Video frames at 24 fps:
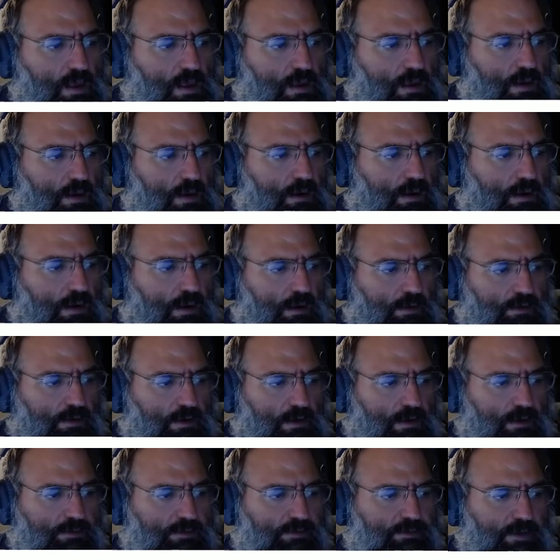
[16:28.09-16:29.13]
You can
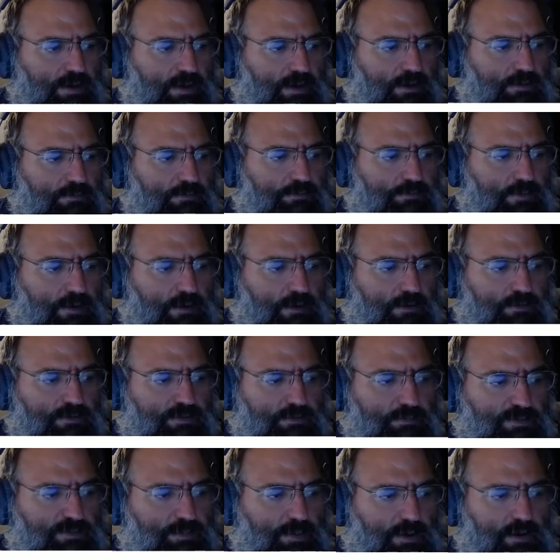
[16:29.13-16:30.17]
also have some
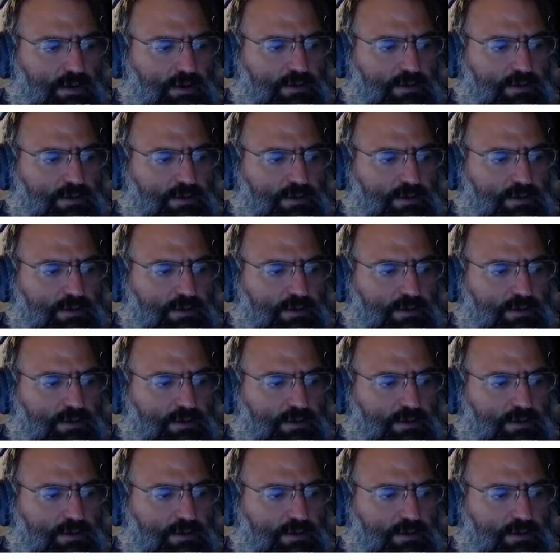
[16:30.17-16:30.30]
Spark